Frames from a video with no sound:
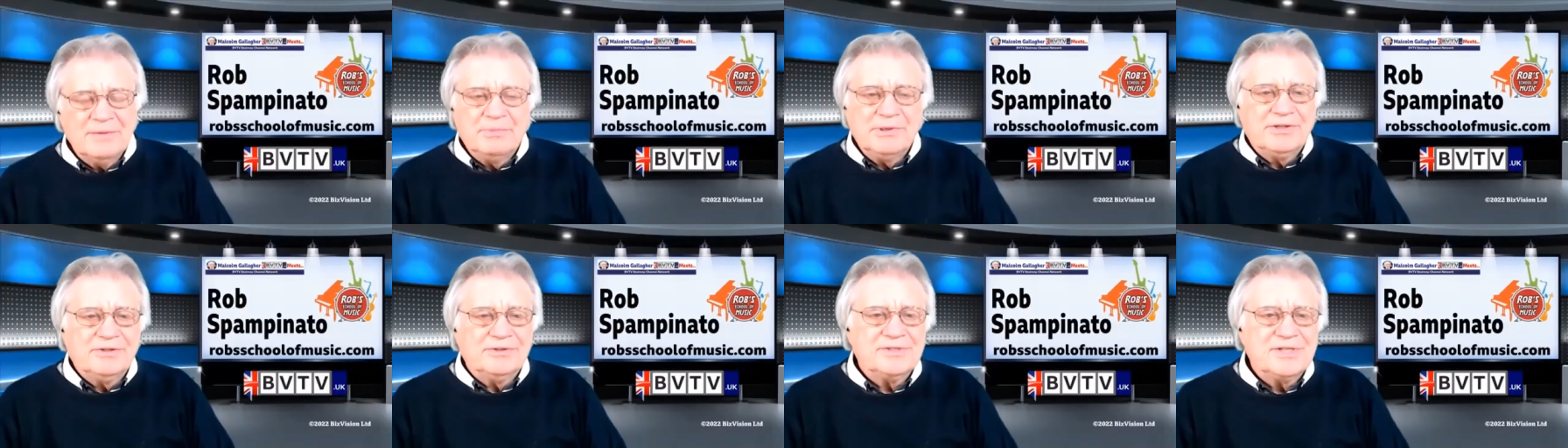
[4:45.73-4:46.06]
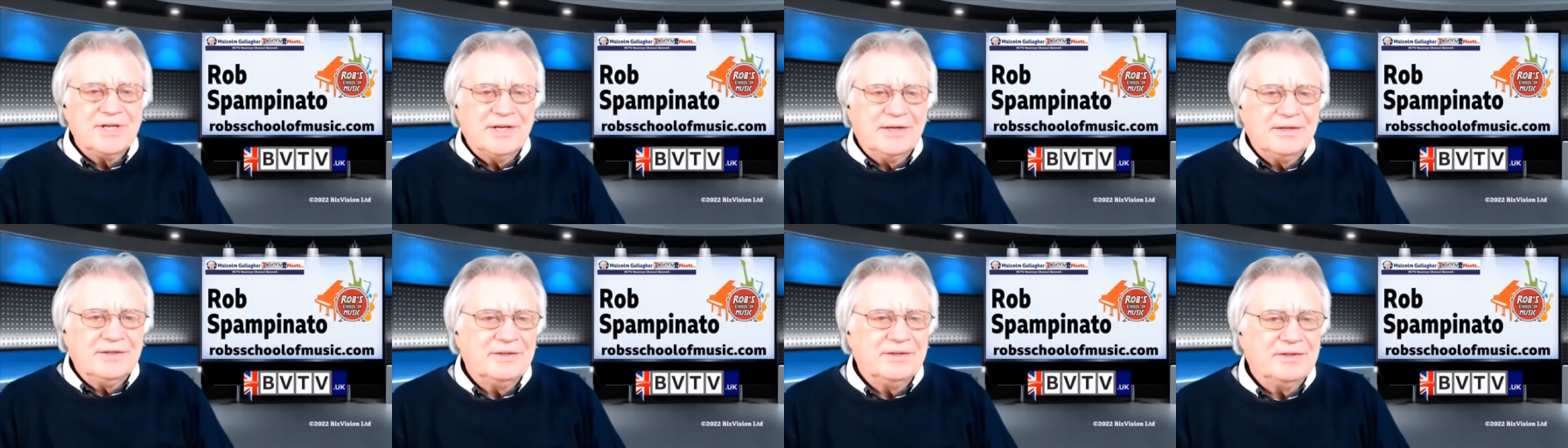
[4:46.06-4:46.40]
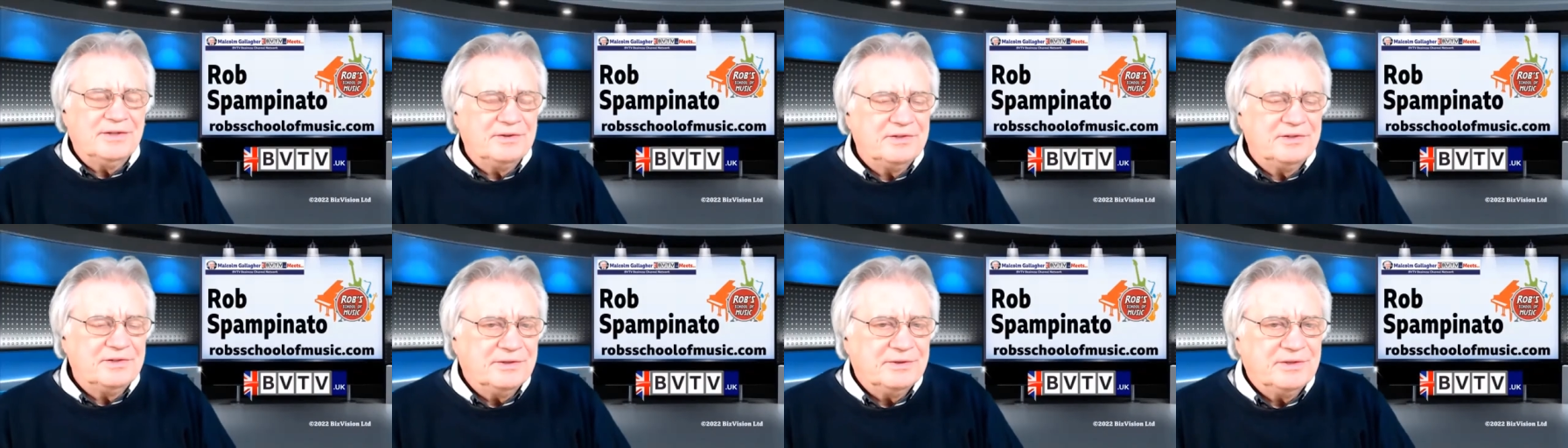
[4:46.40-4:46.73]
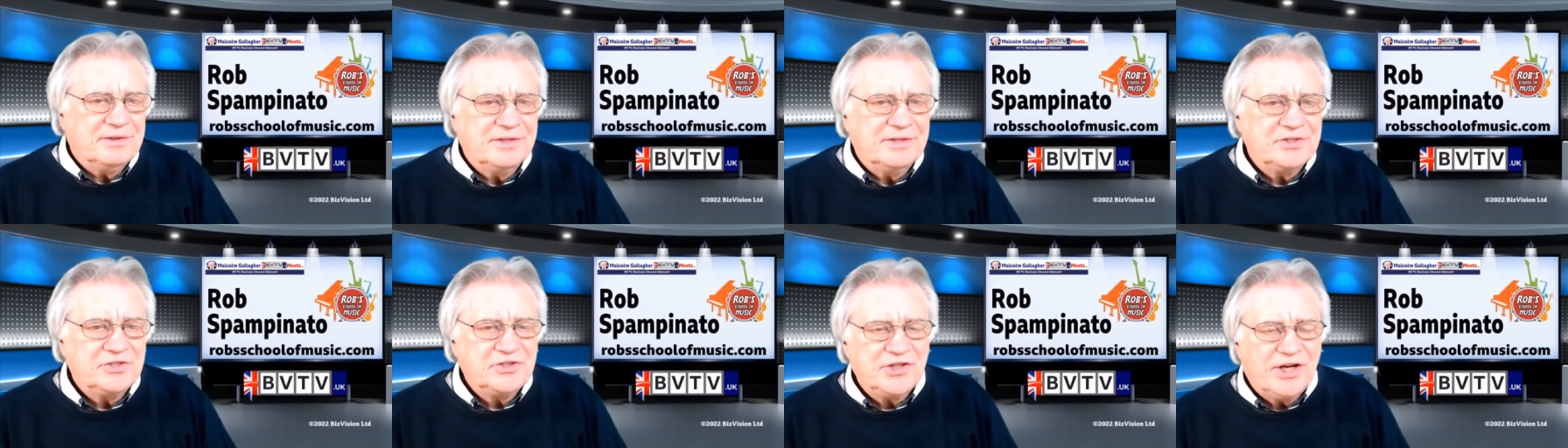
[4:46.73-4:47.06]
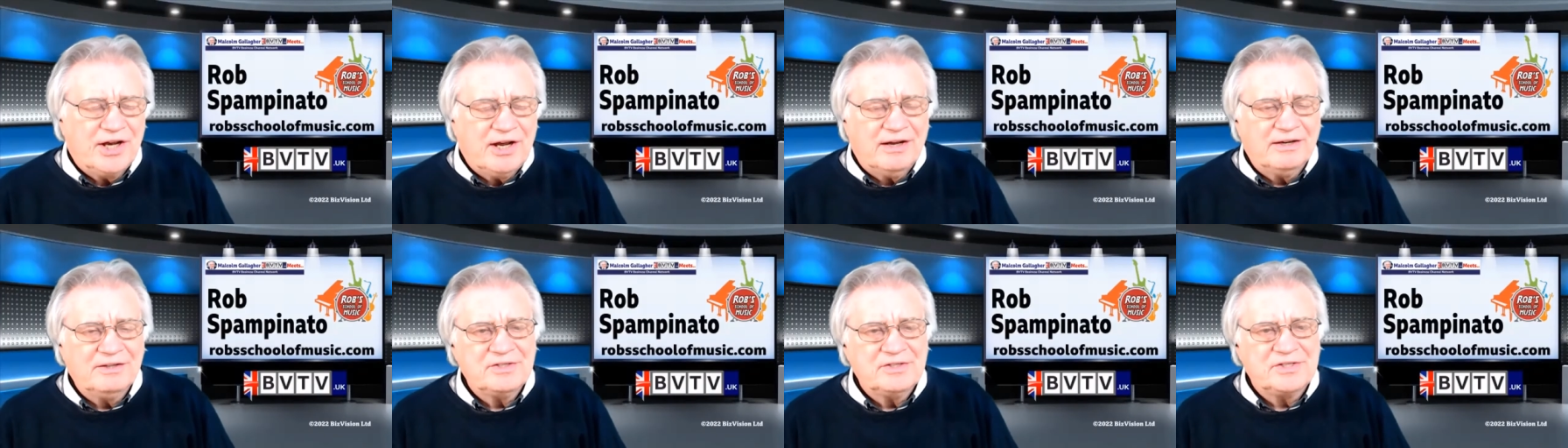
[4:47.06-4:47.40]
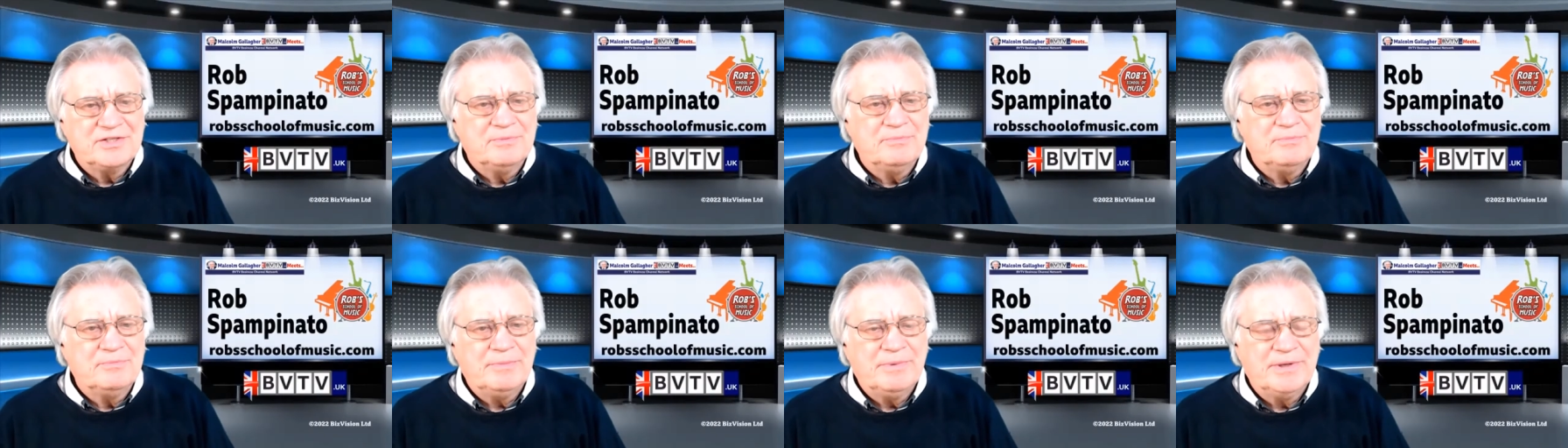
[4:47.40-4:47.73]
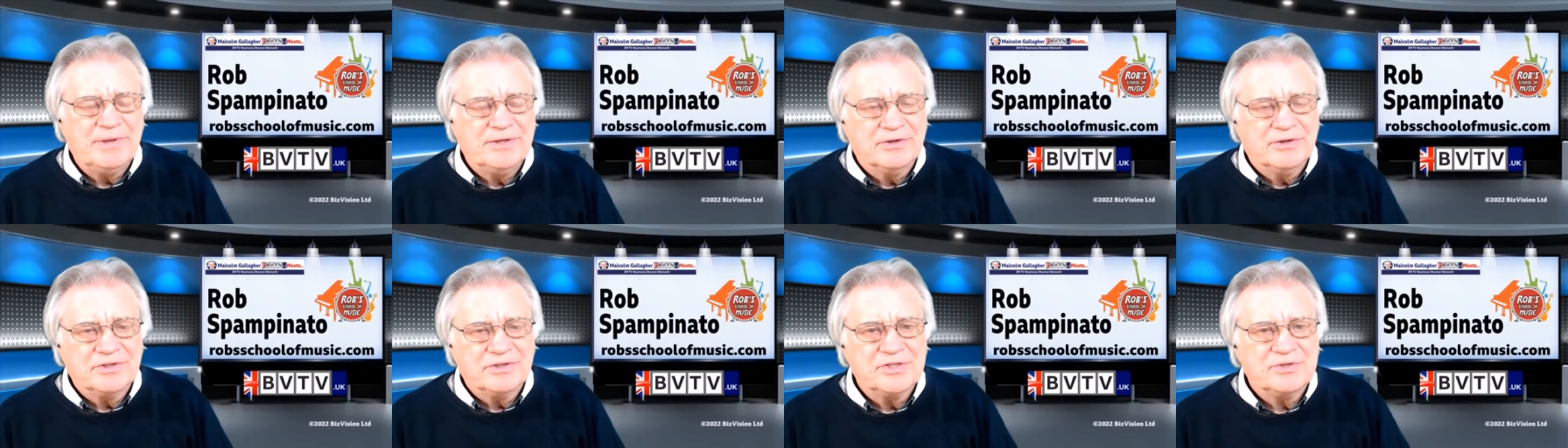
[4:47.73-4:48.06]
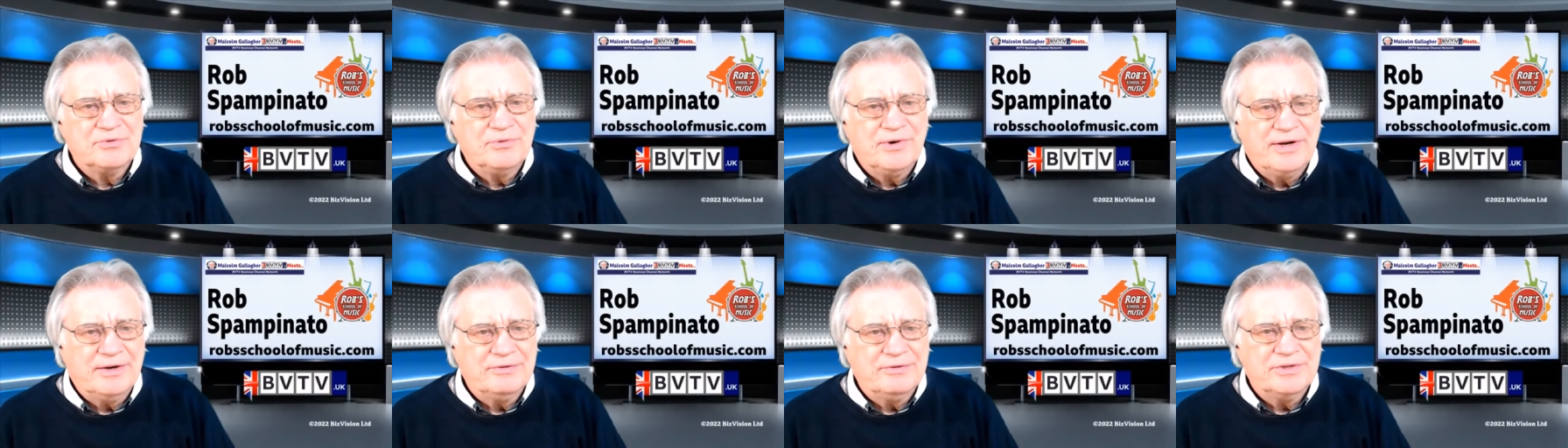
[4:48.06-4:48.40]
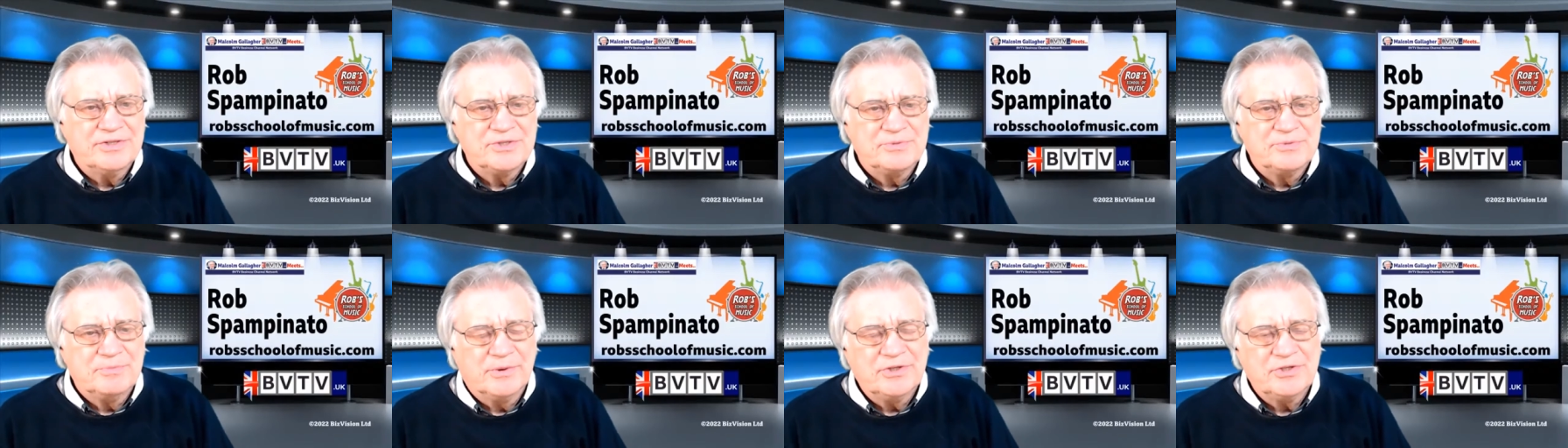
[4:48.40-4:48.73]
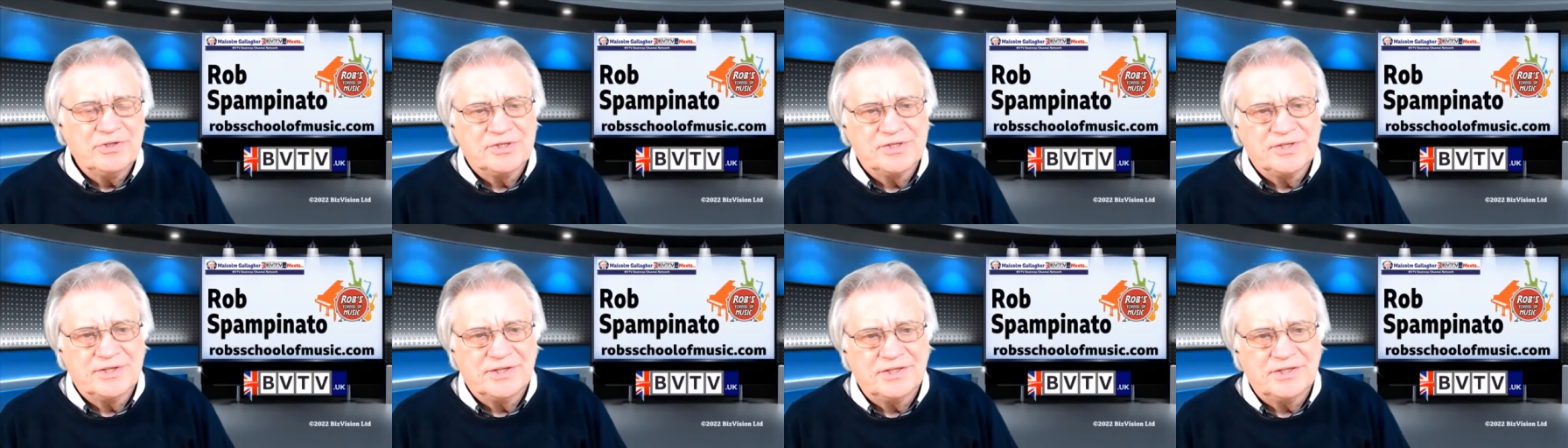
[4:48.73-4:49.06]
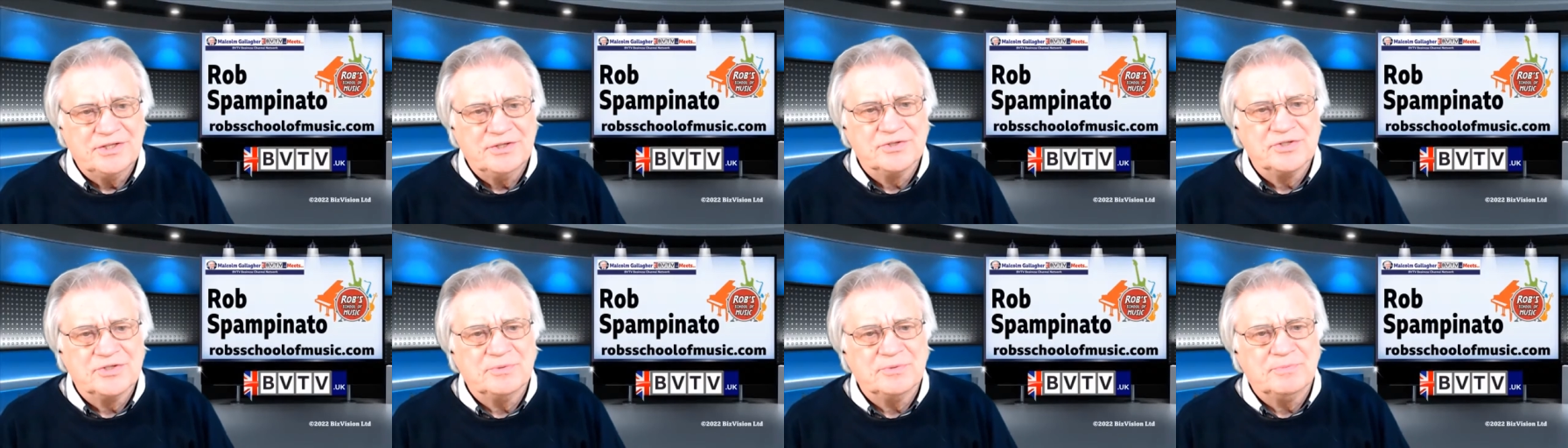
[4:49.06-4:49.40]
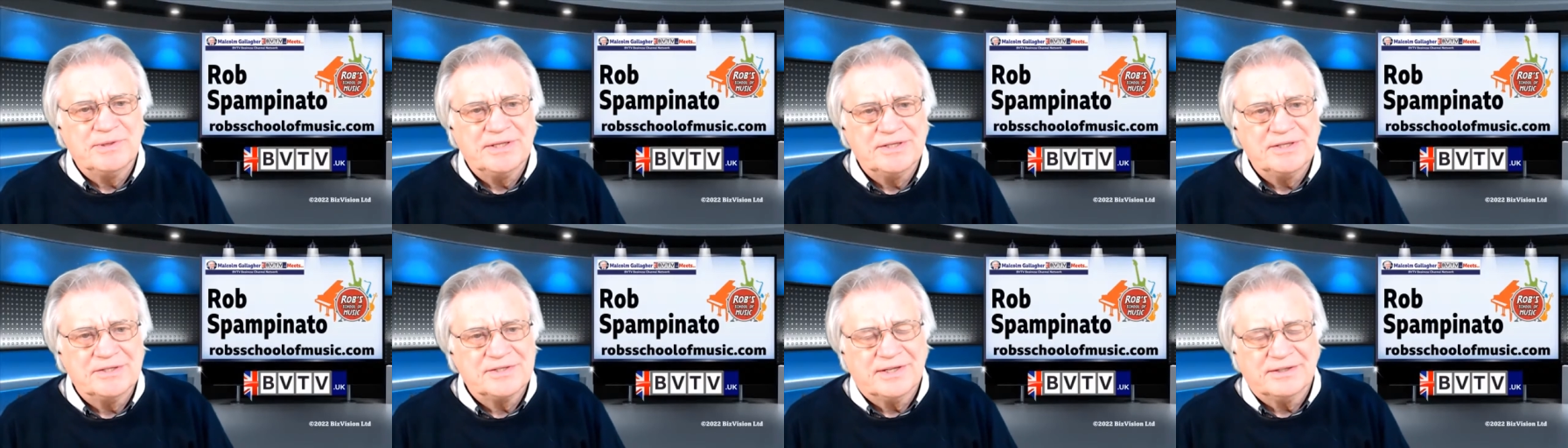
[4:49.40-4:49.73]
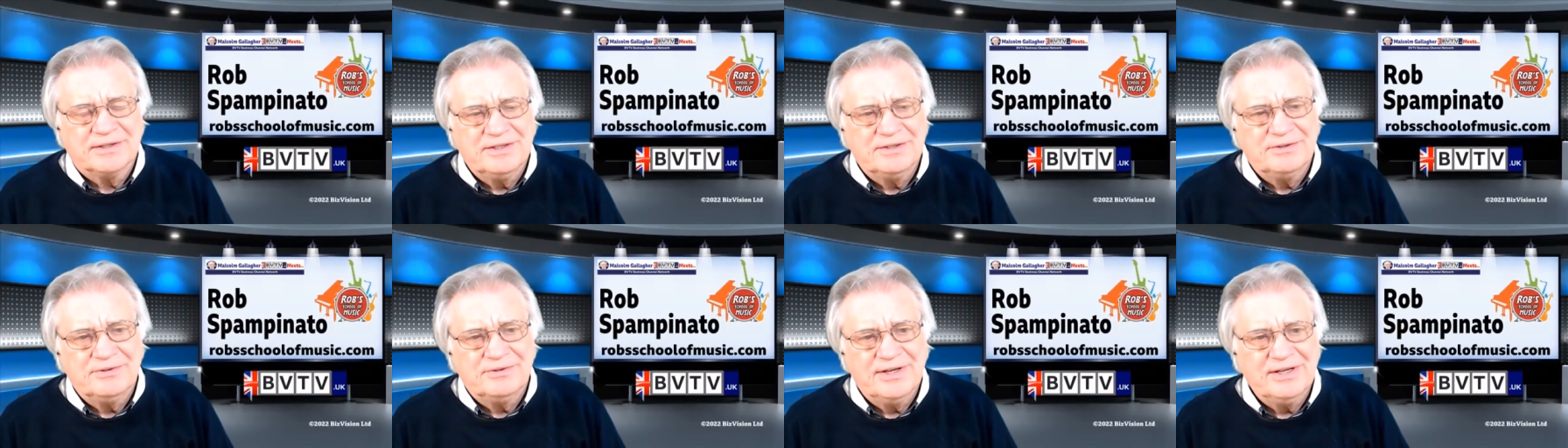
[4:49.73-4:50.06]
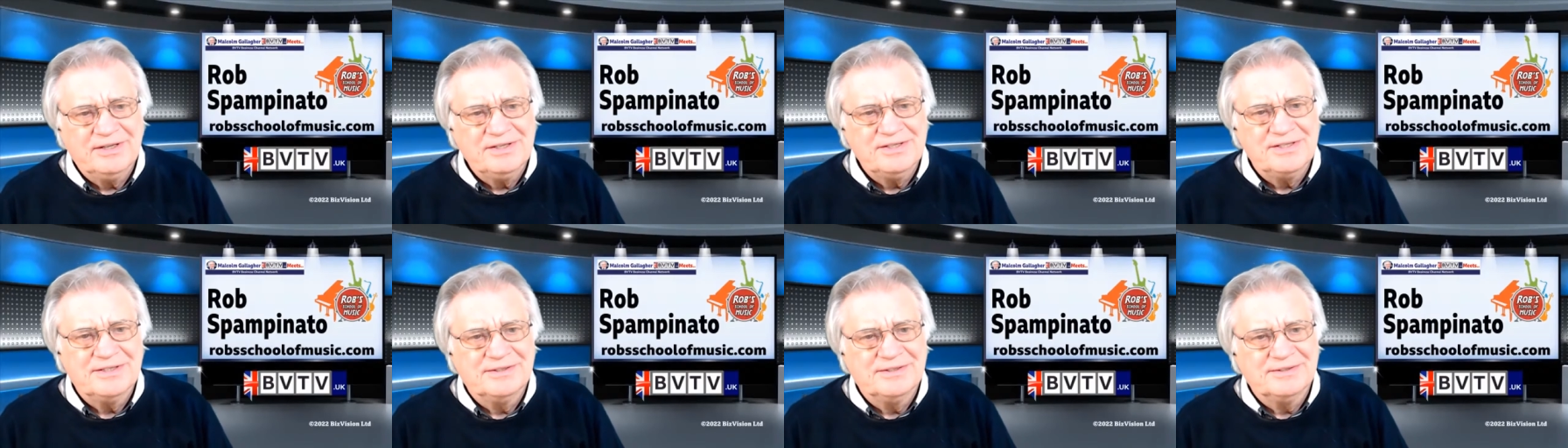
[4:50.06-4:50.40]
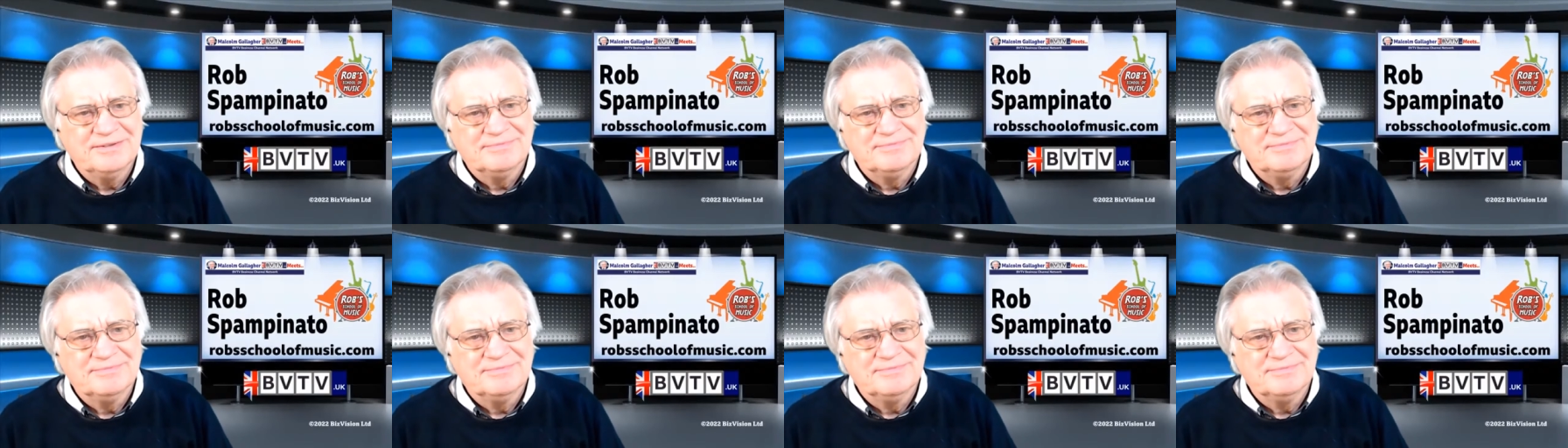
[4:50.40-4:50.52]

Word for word: Because the, the sharks are maybe not around as much as they used to be. Is that correct?